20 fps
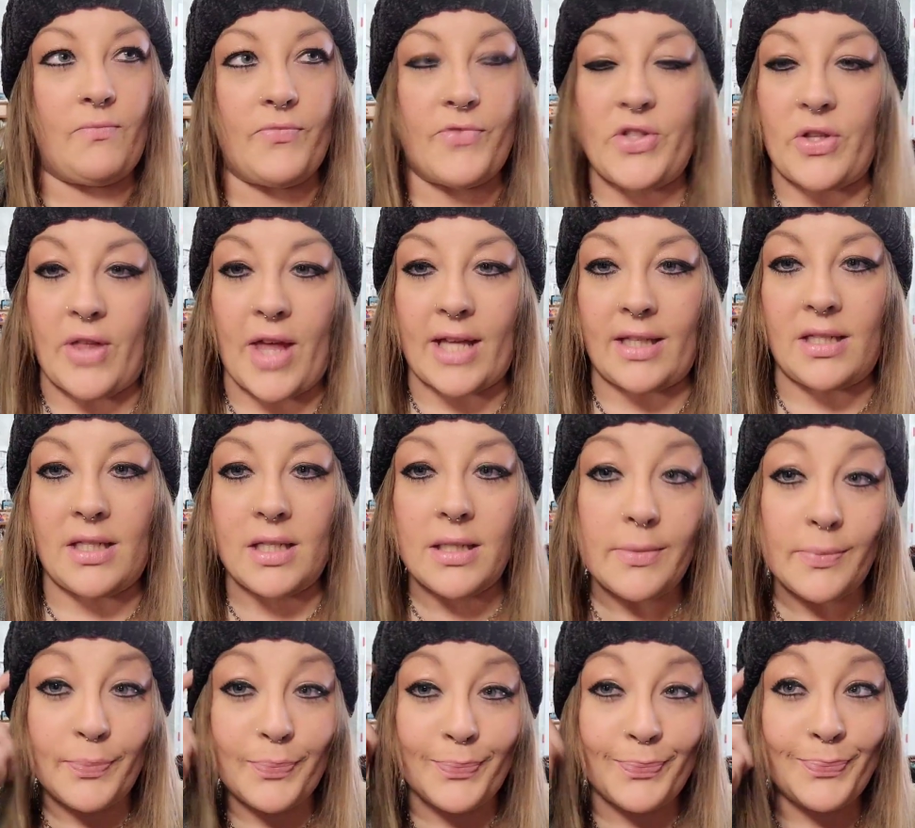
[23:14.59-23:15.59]
So
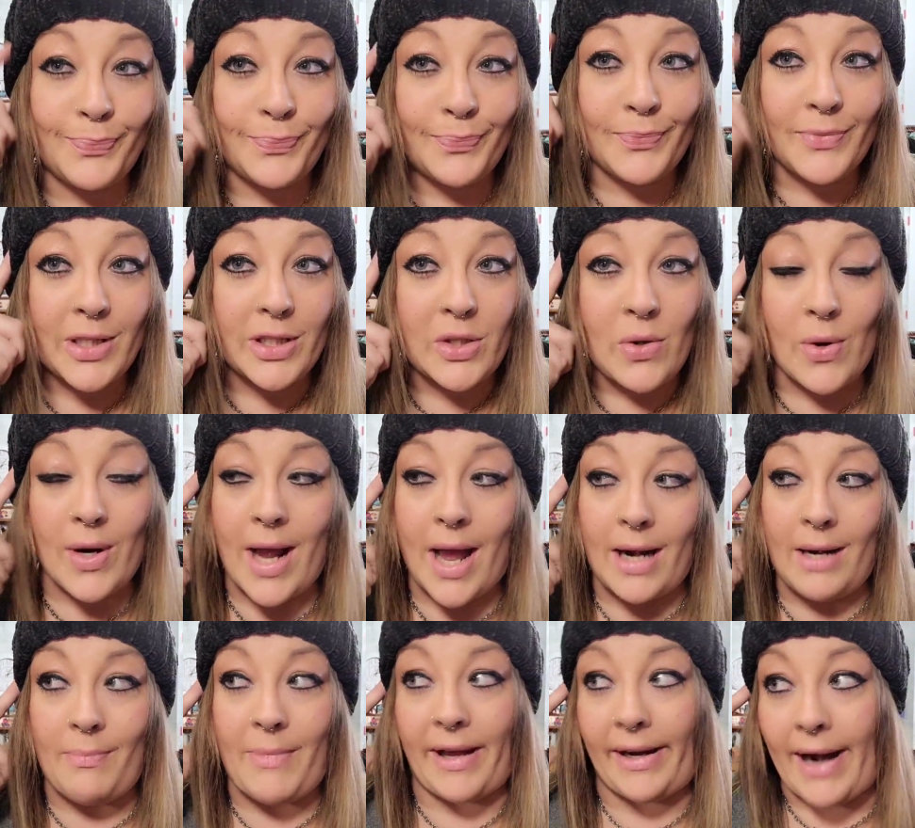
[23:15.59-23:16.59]
that's, that's going
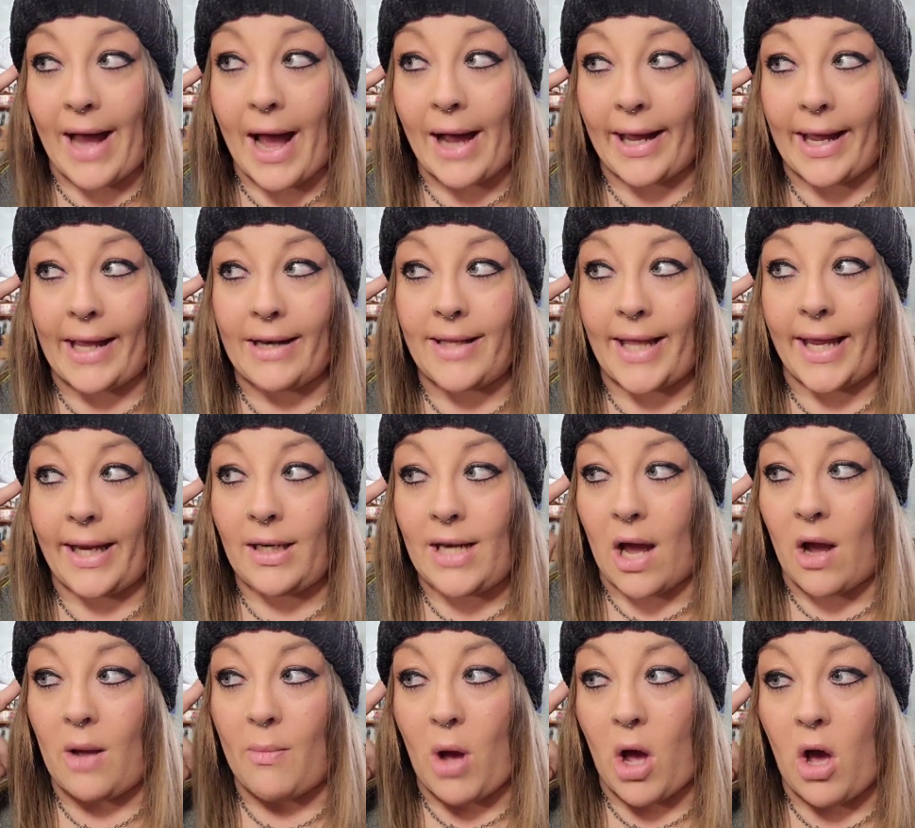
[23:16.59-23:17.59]
on in my noggin. Like
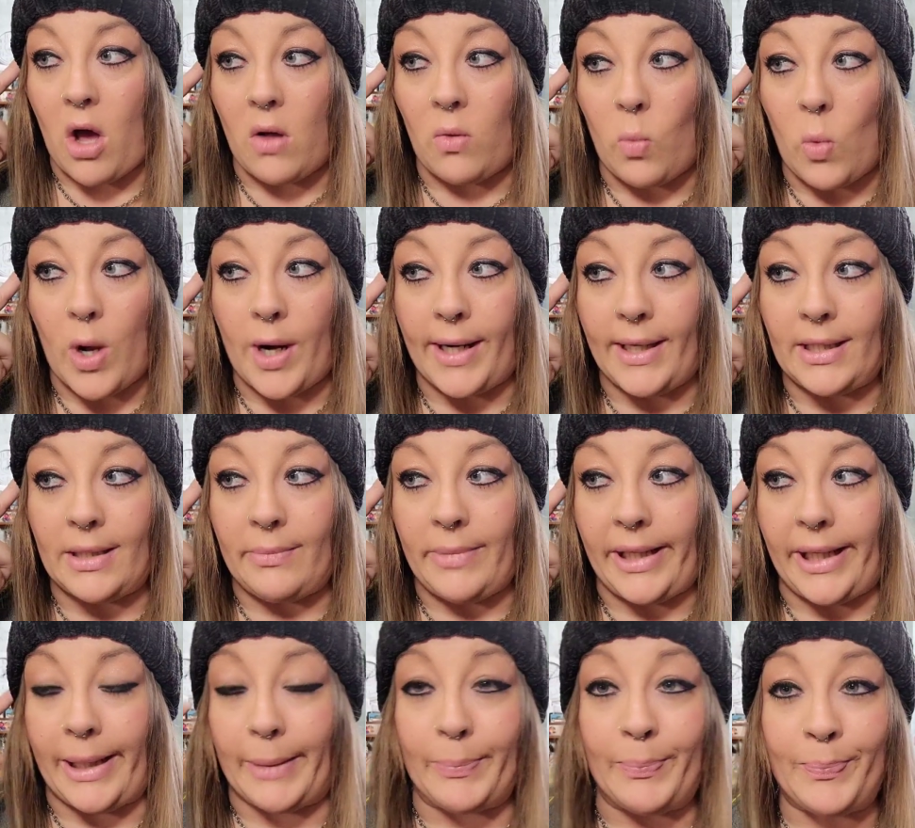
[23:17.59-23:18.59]
now I'm all wanting to
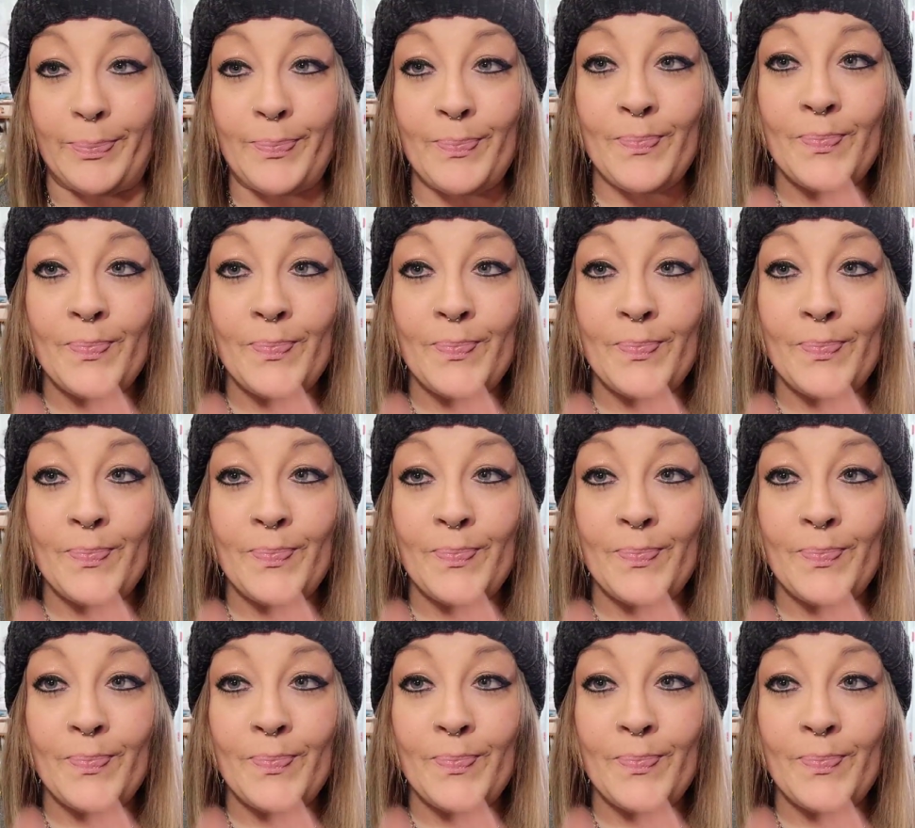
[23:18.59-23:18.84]
be